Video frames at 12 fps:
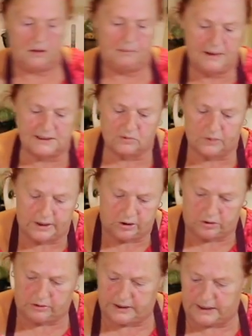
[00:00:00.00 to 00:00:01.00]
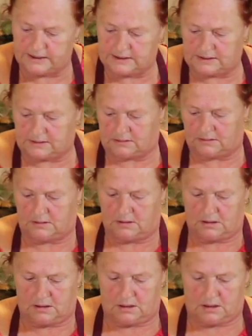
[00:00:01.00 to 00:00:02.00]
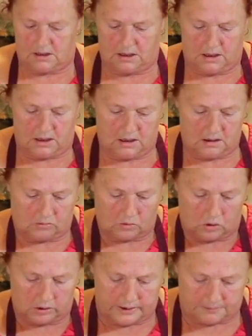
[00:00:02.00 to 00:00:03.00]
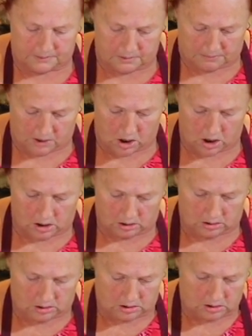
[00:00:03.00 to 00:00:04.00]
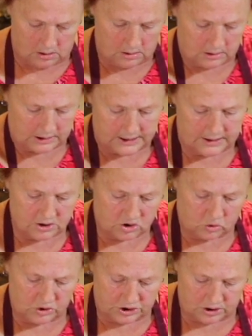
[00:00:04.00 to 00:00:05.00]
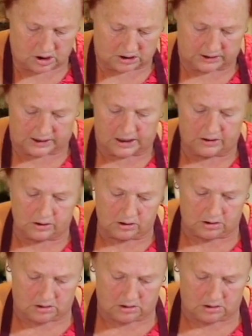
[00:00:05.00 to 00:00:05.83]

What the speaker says: Best way to do this, roll it up in a ball, kind of squish it all together.